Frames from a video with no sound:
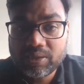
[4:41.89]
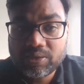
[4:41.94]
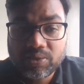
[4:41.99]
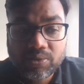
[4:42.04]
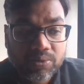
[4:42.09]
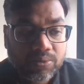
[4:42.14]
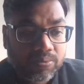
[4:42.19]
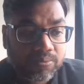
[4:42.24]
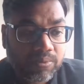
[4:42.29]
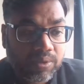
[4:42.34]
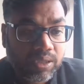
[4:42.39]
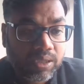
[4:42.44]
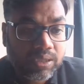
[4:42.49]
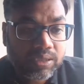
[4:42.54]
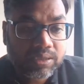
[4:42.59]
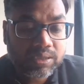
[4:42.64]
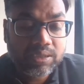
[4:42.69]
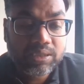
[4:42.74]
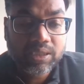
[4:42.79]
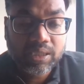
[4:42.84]
So
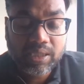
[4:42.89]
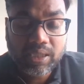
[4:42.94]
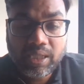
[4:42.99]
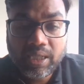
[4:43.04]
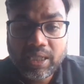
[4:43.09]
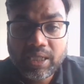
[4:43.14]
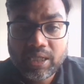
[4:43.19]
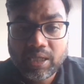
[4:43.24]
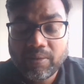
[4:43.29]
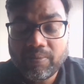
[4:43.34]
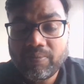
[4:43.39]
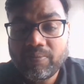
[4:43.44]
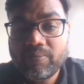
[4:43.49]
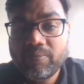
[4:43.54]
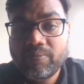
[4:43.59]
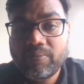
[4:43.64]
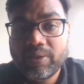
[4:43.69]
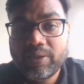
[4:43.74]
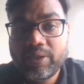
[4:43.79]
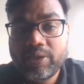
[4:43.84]
it's generally
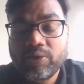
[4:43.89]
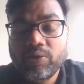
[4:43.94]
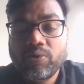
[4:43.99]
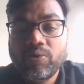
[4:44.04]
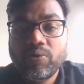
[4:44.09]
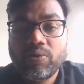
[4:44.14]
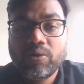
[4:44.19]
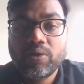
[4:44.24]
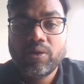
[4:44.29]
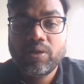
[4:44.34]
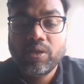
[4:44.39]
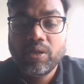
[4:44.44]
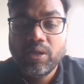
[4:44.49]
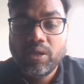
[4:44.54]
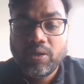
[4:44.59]
come with your,